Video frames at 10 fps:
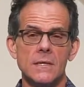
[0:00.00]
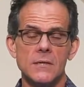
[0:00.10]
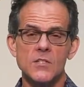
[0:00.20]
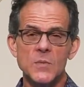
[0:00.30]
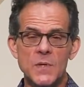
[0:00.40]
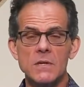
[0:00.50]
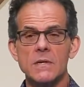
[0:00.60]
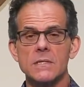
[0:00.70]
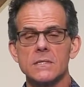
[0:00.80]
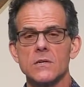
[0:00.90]
in
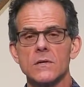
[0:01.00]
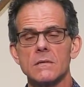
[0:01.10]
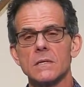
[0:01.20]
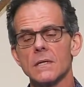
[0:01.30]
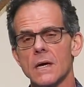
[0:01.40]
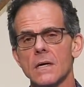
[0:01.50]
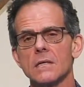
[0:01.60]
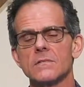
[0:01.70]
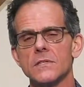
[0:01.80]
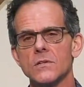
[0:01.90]
spirit, you're here in
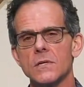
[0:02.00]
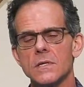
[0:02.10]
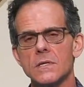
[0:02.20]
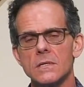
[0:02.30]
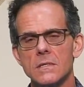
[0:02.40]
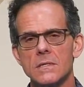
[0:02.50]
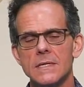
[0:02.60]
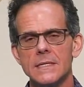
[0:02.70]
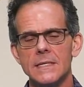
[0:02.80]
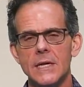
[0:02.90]
love, and you're here
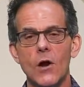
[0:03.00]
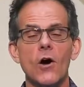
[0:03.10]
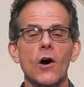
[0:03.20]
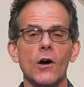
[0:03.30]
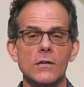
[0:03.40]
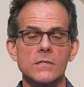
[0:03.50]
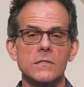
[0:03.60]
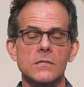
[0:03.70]
in our hearts.